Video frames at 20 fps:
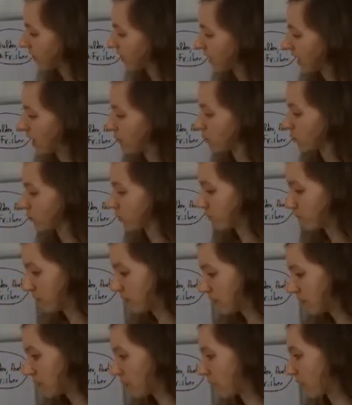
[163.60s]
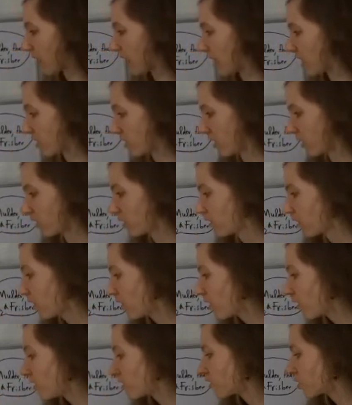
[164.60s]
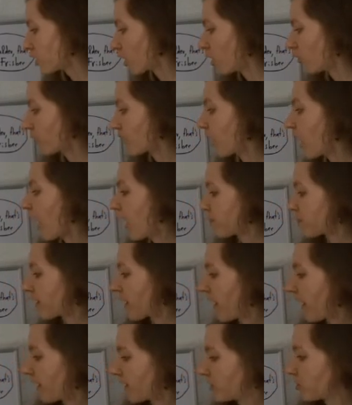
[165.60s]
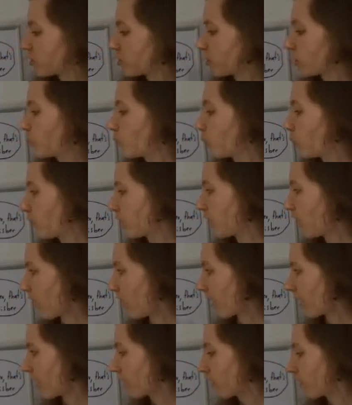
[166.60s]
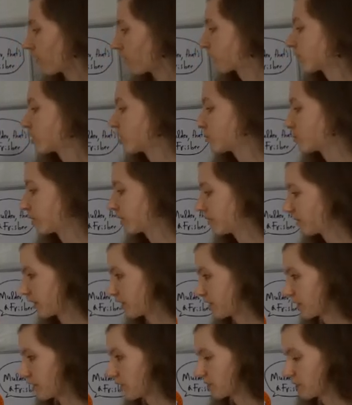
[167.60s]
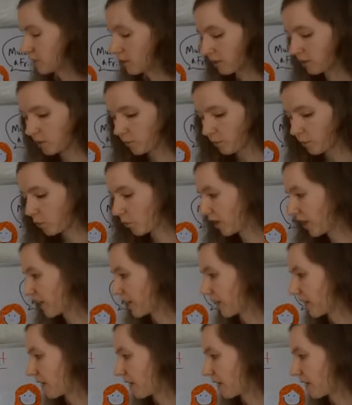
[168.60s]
that comes from this location. So if we hop ahead to when our frisbee reaches the point